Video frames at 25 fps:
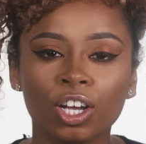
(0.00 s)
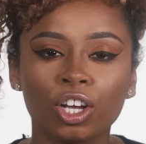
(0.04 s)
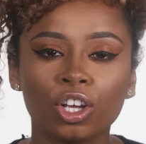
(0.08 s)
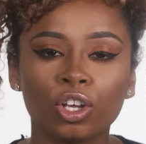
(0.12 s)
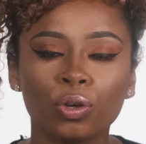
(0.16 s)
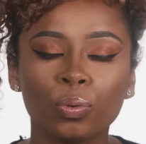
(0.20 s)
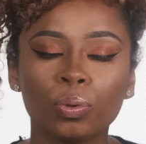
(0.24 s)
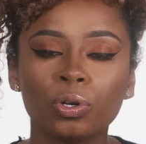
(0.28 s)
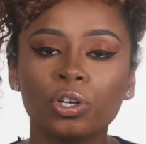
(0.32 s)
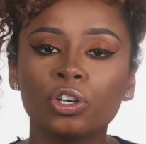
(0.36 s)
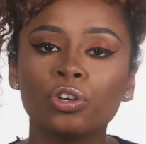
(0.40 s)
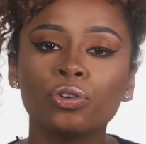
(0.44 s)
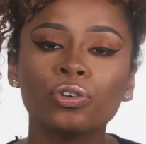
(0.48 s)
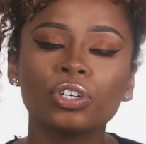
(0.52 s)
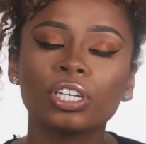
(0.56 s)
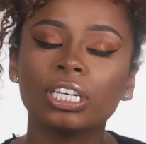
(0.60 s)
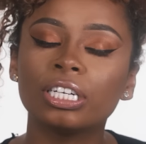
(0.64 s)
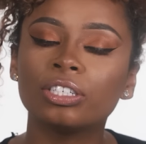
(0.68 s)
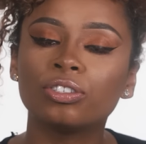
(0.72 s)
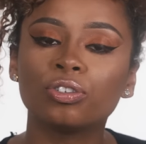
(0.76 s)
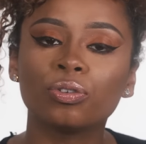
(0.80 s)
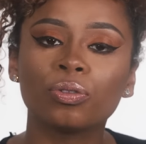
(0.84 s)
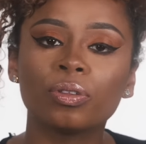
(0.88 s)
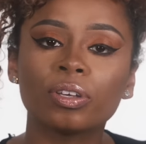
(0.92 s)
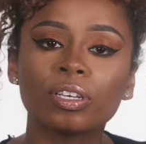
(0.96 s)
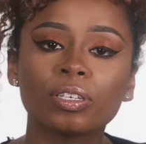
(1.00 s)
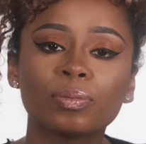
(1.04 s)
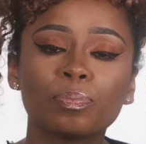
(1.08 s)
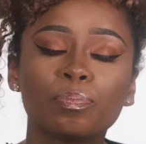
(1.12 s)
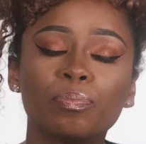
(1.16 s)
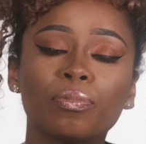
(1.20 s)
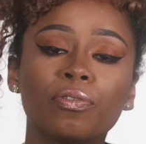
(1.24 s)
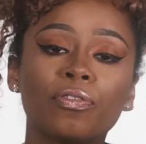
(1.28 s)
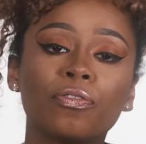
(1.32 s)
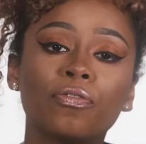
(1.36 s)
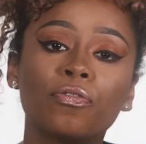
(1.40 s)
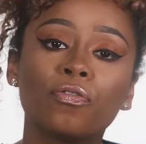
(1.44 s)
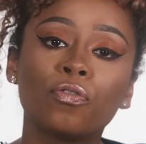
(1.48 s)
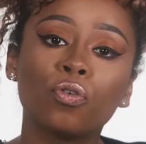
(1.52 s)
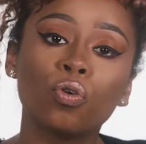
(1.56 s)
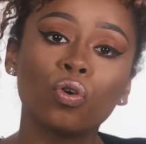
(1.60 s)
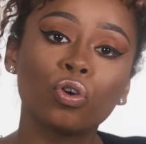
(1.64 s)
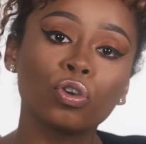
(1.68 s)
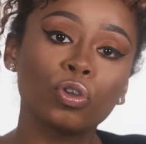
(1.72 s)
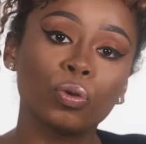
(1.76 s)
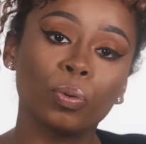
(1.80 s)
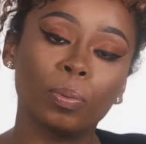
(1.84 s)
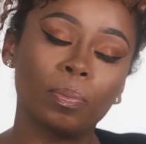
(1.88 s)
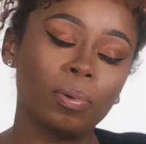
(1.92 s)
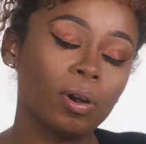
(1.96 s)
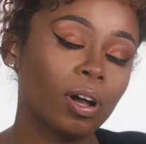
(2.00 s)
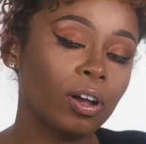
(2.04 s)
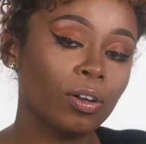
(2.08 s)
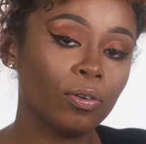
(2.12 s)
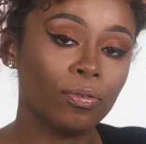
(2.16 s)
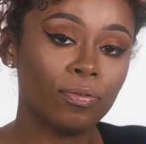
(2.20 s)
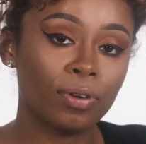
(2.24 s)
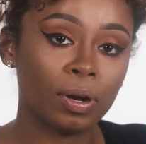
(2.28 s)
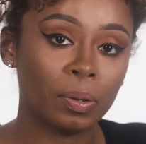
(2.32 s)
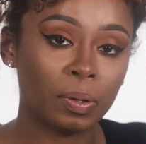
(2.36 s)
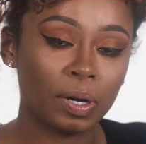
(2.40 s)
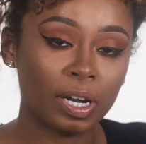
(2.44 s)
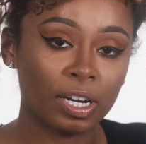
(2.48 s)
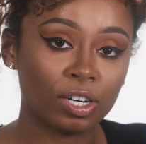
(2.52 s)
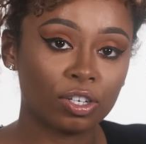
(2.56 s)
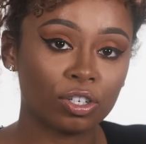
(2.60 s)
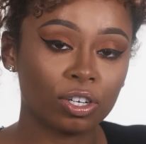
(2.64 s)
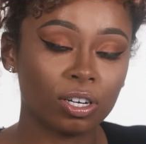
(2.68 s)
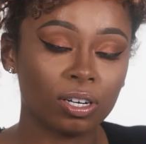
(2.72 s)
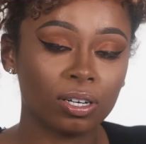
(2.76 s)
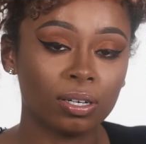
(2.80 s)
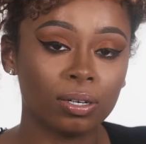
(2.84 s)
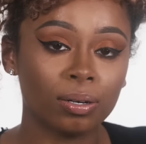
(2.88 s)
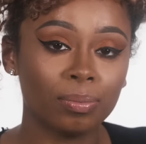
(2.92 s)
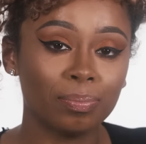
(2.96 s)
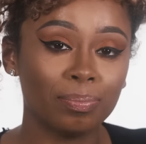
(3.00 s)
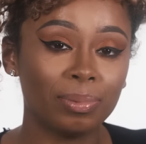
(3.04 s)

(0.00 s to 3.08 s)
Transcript: You would usually do this before you apply your foundation,